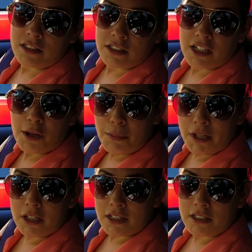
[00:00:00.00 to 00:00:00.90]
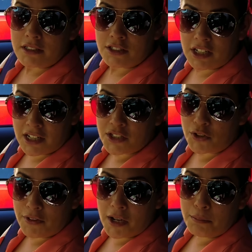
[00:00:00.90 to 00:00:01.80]
It's gonna be good. It's gonna
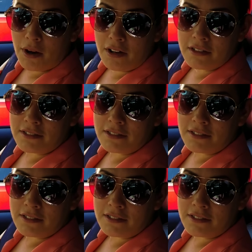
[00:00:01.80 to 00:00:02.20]
survive, Paul.